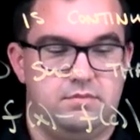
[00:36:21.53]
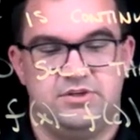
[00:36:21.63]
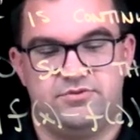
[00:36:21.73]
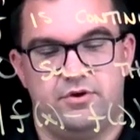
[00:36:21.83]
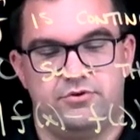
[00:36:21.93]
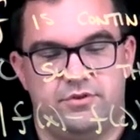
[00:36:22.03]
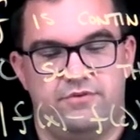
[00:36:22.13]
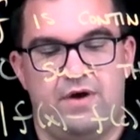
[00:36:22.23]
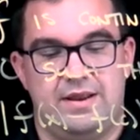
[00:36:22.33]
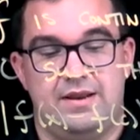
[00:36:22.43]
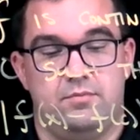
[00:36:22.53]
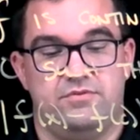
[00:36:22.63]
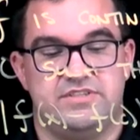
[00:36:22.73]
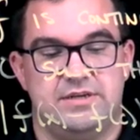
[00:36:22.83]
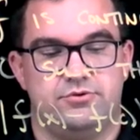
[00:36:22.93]
each of those, the finite number
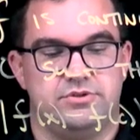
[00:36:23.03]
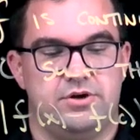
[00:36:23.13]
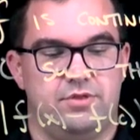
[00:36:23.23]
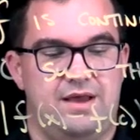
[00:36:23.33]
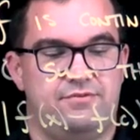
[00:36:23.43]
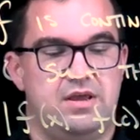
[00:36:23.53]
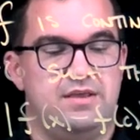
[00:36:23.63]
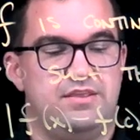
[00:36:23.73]
of centers that are left,